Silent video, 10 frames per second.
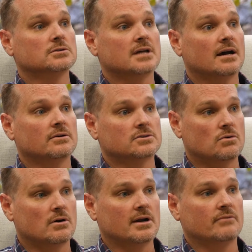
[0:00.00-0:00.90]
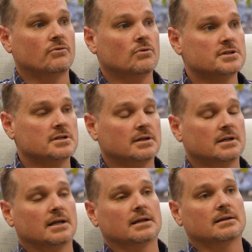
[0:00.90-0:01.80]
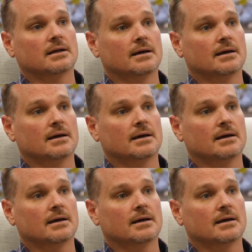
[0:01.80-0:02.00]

so it was quite unfortunate, and